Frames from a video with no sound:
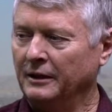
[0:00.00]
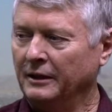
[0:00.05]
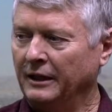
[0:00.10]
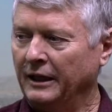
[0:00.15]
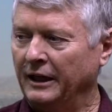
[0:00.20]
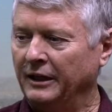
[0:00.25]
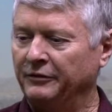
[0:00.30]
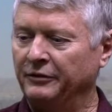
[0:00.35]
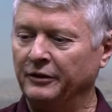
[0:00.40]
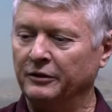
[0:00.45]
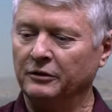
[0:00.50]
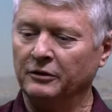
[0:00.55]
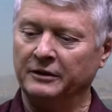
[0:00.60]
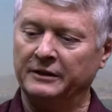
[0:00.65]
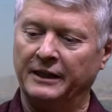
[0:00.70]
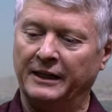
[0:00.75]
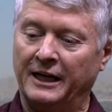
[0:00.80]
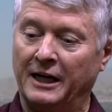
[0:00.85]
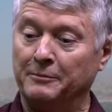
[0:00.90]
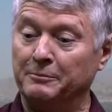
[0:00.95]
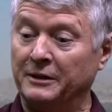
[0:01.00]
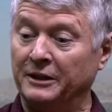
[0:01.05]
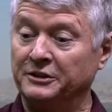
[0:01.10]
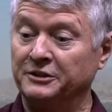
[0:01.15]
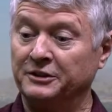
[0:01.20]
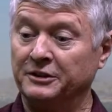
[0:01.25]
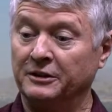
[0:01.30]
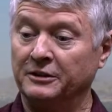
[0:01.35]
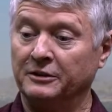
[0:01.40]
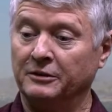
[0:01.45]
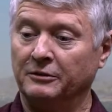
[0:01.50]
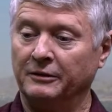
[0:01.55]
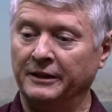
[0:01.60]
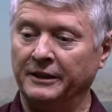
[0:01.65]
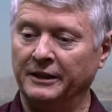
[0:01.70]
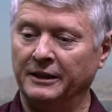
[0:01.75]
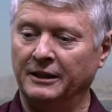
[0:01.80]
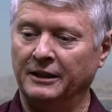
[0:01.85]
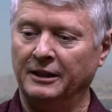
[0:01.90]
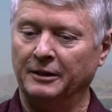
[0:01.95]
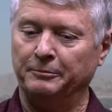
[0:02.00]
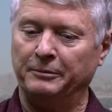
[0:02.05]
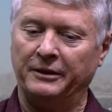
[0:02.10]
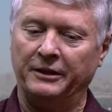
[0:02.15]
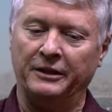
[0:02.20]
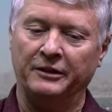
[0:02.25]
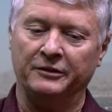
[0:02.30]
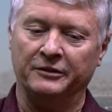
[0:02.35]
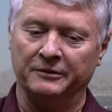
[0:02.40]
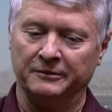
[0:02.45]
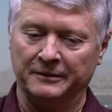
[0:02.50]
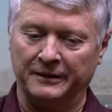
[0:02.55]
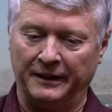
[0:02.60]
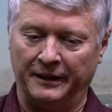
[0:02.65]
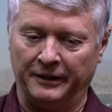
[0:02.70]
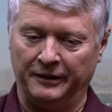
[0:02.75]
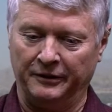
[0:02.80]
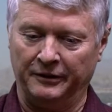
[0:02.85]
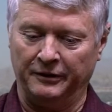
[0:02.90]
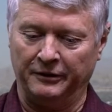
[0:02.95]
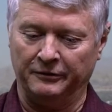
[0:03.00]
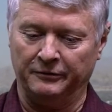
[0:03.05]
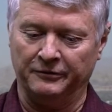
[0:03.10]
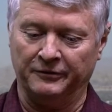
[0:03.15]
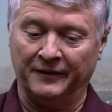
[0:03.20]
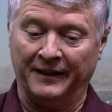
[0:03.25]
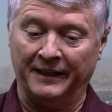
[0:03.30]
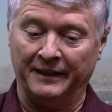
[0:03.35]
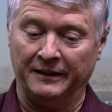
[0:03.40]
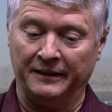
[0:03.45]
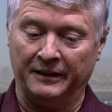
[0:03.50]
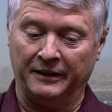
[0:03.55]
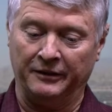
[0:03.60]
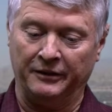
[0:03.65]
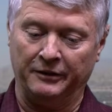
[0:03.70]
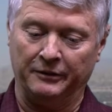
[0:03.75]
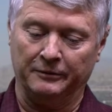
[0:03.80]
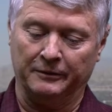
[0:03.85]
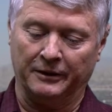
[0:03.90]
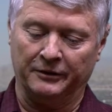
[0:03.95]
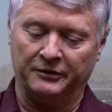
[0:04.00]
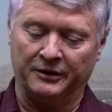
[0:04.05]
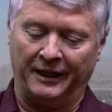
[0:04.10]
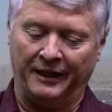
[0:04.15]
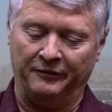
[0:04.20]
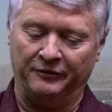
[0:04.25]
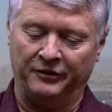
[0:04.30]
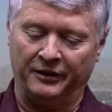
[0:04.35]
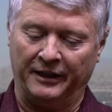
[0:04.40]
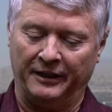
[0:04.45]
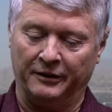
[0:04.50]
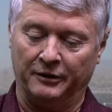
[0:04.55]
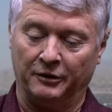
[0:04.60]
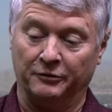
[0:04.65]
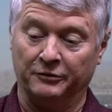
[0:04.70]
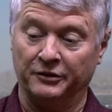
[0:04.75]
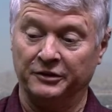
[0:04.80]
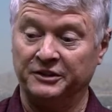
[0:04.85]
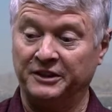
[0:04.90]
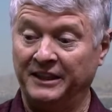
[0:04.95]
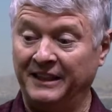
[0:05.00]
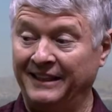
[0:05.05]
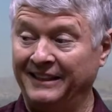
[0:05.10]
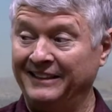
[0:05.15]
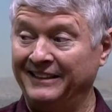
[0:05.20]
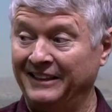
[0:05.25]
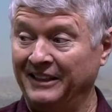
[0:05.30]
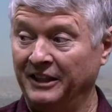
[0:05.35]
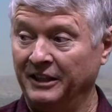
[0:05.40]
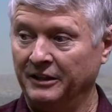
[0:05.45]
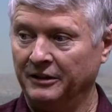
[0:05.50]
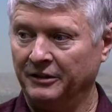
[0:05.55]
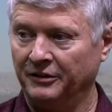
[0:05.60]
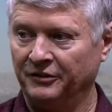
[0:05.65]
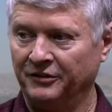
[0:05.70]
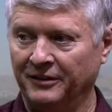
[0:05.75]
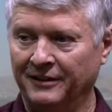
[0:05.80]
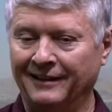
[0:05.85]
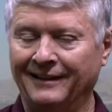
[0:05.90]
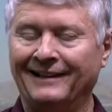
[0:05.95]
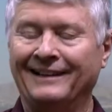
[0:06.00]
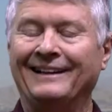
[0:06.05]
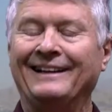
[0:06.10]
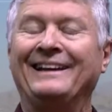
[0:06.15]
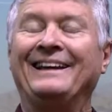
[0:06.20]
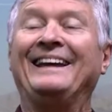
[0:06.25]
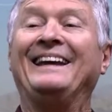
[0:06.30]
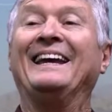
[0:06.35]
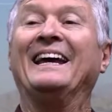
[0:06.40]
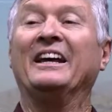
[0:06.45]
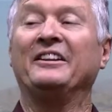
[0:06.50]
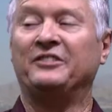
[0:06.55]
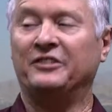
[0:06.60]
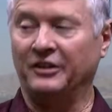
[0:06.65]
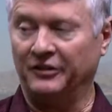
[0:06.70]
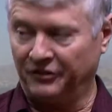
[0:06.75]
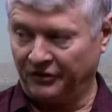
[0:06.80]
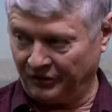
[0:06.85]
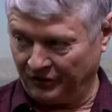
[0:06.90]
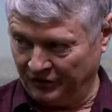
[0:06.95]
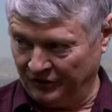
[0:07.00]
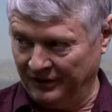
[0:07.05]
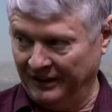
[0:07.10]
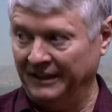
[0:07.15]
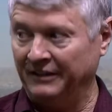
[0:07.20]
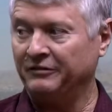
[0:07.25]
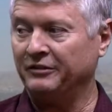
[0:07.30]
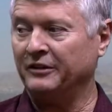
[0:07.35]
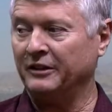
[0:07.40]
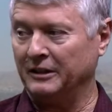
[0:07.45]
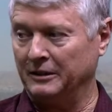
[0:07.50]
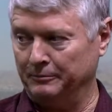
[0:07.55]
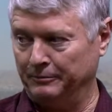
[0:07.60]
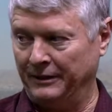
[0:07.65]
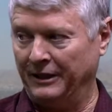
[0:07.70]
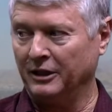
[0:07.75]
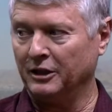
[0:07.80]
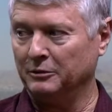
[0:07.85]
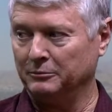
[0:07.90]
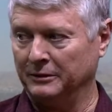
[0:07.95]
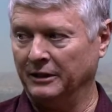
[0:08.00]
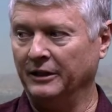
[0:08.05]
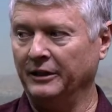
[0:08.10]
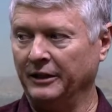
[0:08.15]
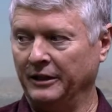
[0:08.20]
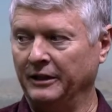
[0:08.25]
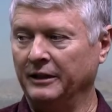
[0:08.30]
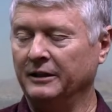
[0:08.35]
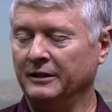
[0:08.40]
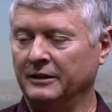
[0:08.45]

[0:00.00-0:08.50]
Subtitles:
And if you look at how much they're going up, and you times that over 10 years, it's a significant amount of money.